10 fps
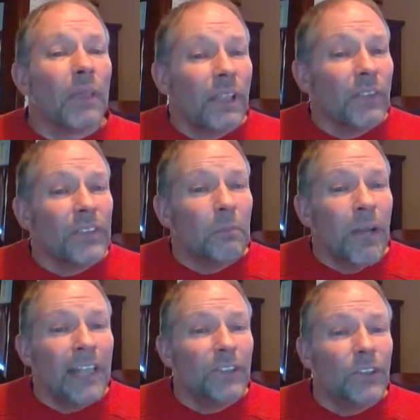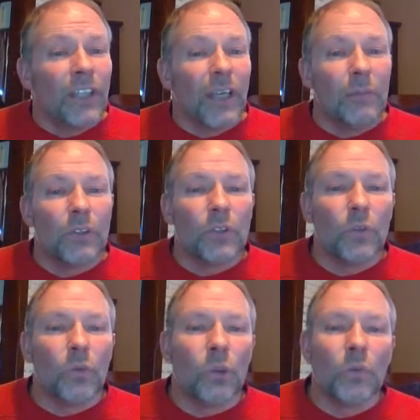But little Sebastian came into
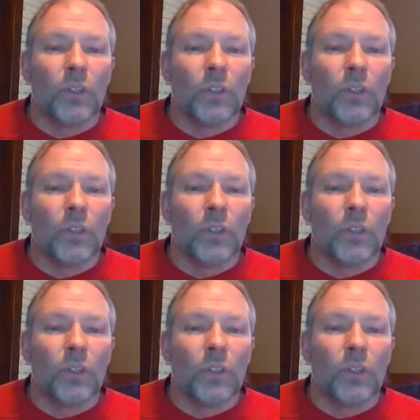the world